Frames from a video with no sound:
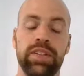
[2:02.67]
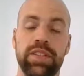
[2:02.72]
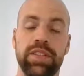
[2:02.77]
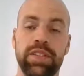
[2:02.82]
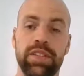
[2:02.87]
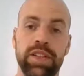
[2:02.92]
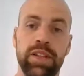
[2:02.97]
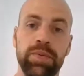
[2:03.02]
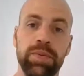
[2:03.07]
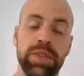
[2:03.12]
As I
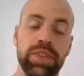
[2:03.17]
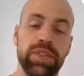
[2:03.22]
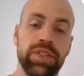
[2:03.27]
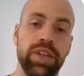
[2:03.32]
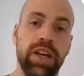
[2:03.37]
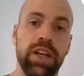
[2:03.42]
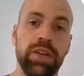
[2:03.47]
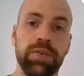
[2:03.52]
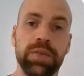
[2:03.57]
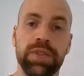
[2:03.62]
said, we
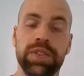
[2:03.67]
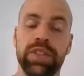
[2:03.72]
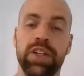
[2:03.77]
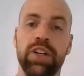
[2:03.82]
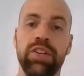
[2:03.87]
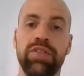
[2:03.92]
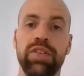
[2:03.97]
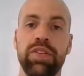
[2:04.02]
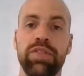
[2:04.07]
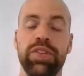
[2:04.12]
start with an
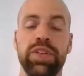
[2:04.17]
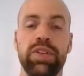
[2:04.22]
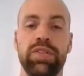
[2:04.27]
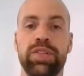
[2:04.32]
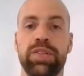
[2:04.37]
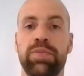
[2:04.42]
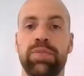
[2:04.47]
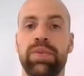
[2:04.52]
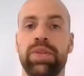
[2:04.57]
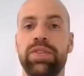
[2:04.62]
overview
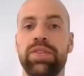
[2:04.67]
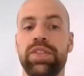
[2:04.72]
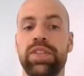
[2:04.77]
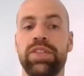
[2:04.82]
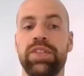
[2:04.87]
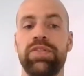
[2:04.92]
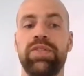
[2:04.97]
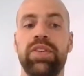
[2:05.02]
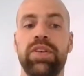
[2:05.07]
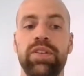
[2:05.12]
of the
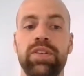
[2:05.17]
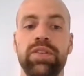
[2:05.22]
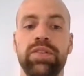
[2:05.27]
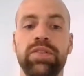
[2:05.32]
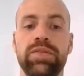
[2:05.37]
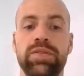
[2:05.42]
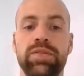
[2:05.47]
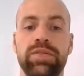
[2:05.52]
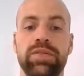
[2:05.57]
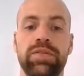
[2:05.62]
process
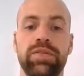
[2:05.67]
flow.